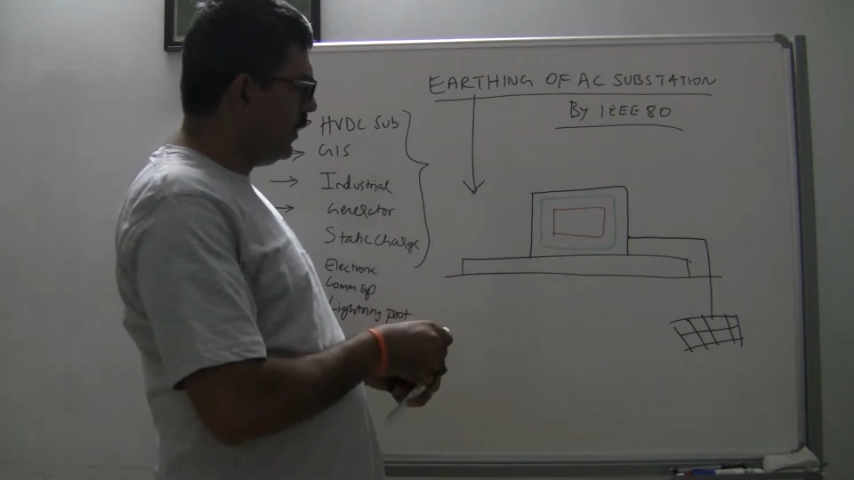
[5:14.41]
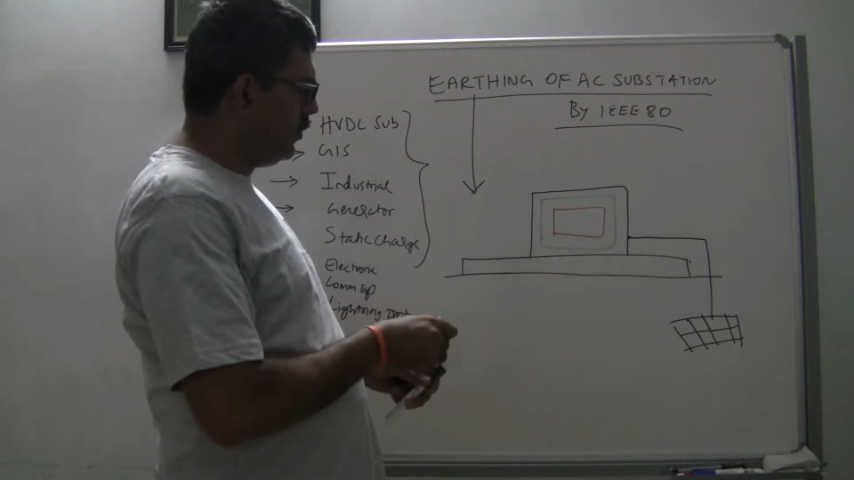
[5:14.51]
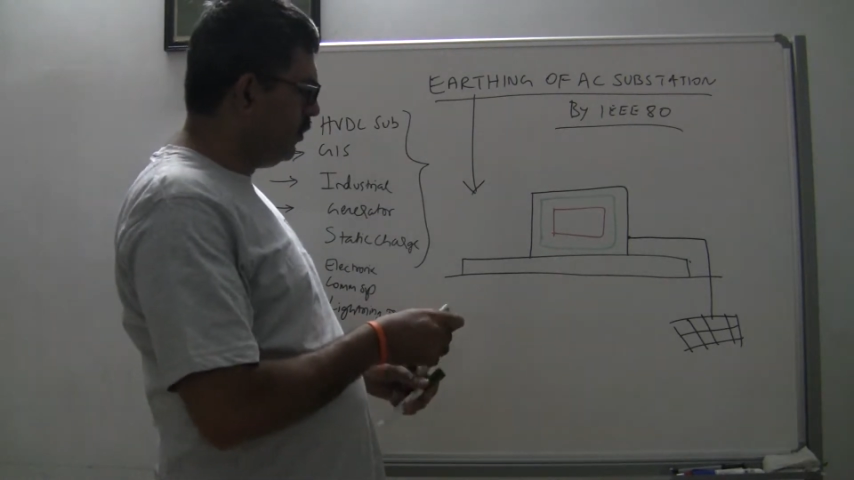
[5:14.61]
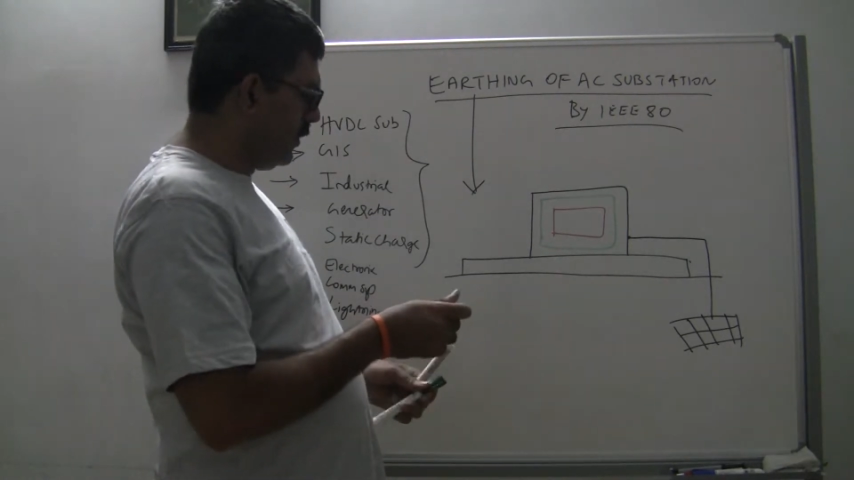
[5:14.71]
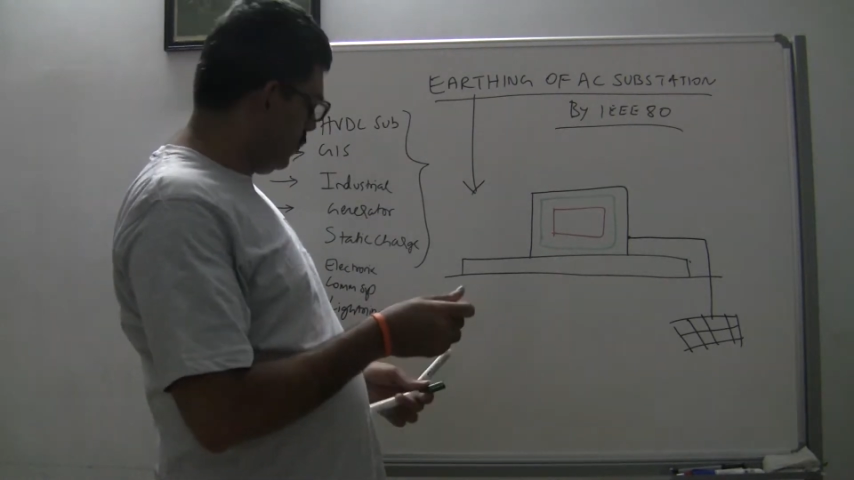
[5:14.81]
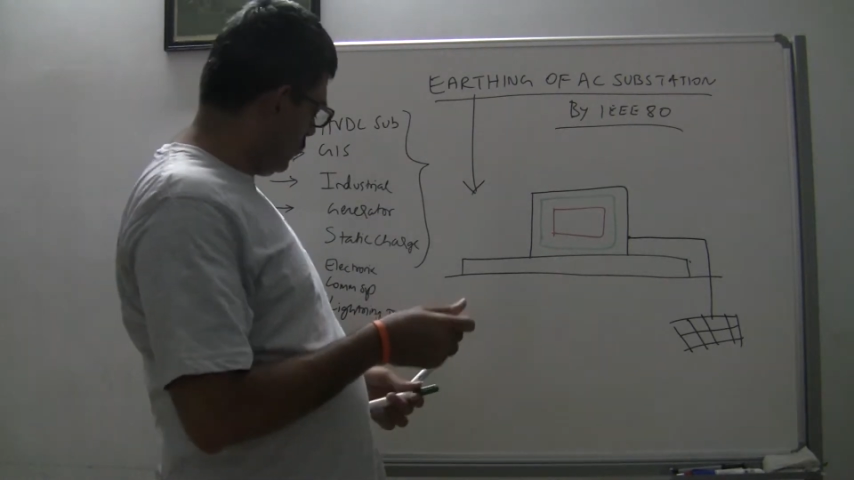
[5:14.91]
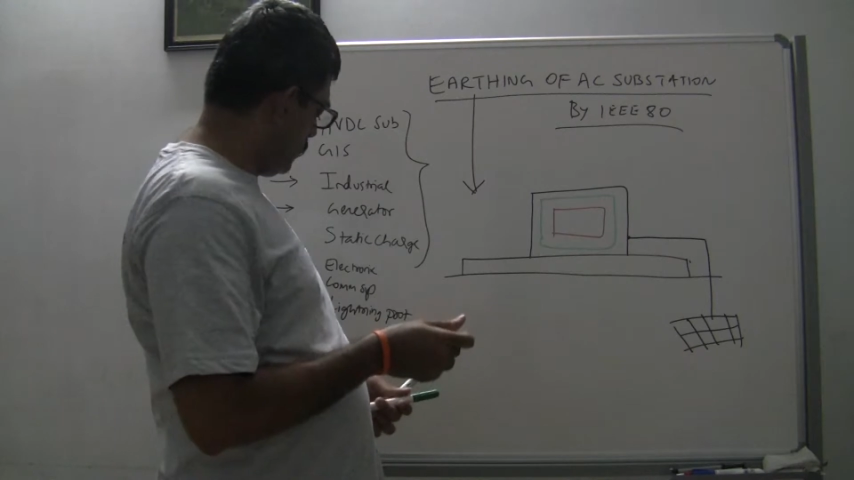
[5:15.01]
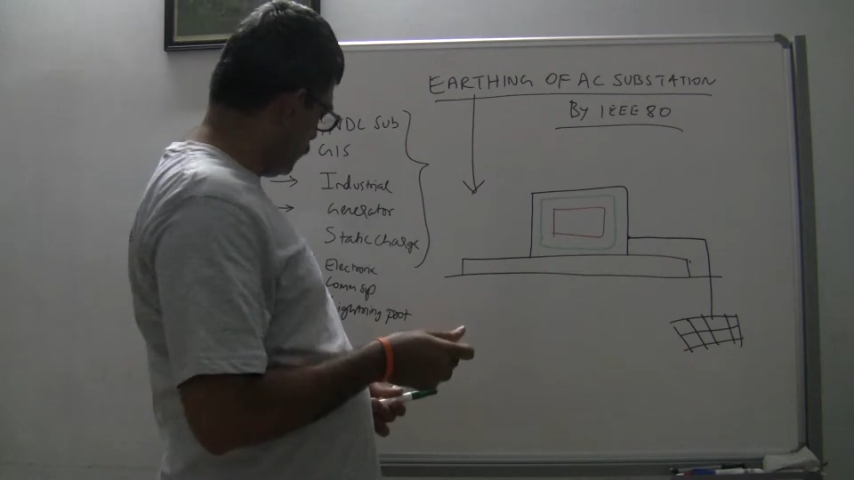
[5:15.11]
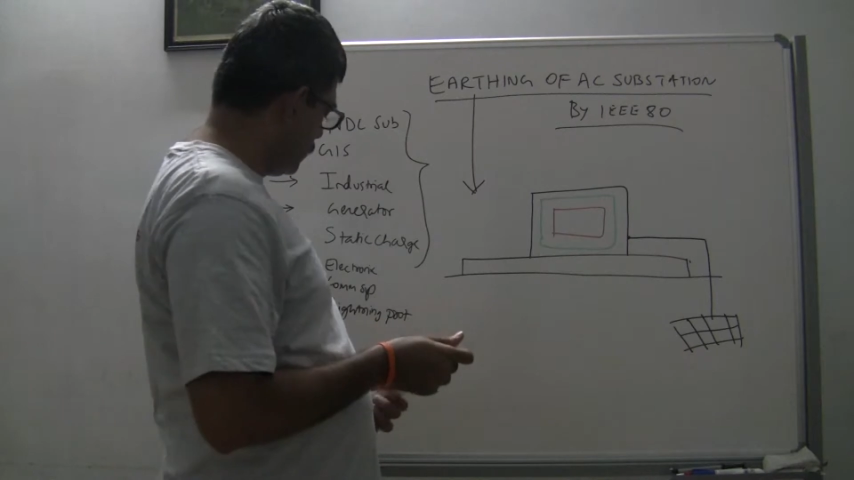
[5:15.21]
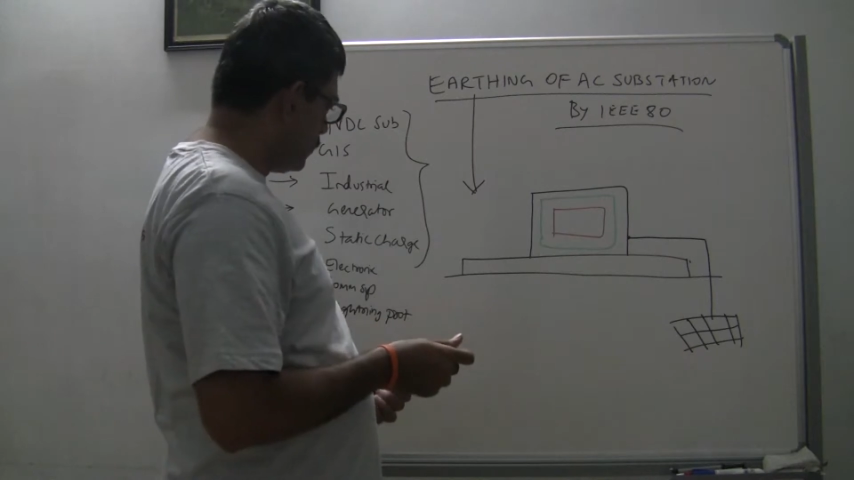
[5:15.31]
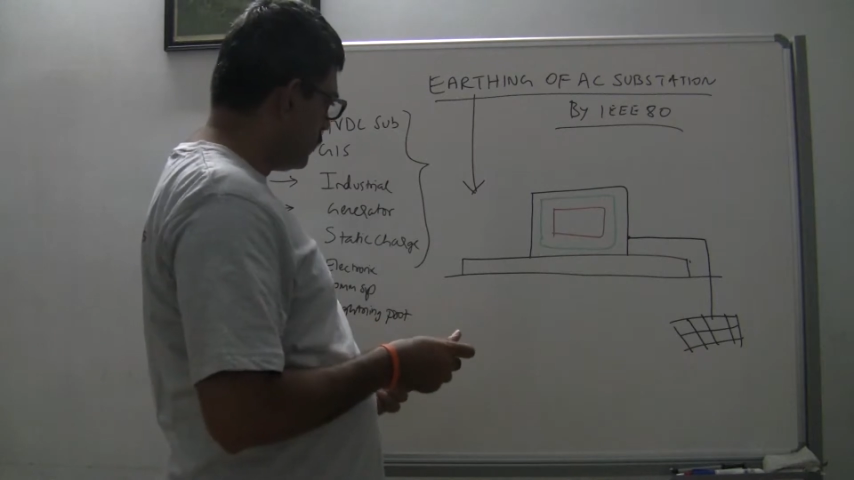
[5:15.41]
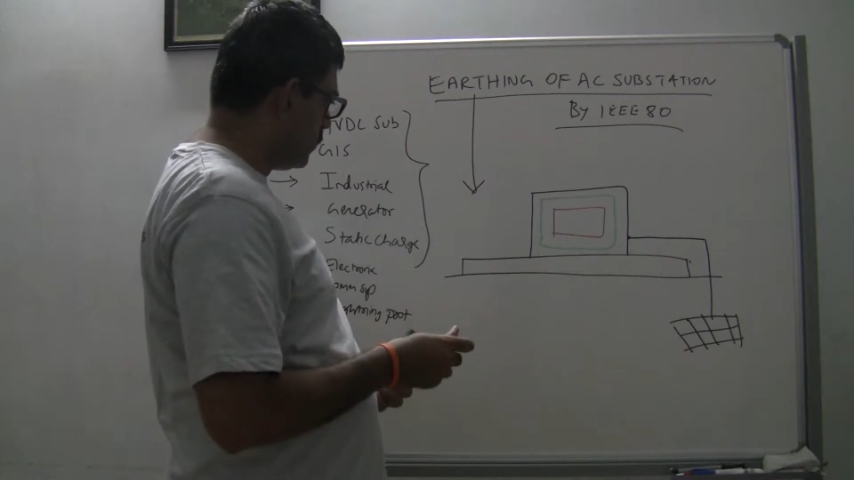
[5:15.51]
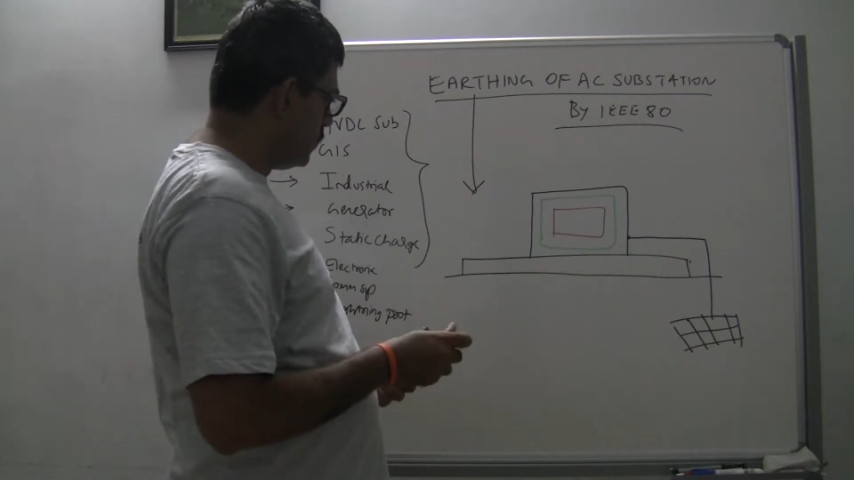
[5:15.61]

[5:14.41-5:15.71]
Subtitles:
do we do this?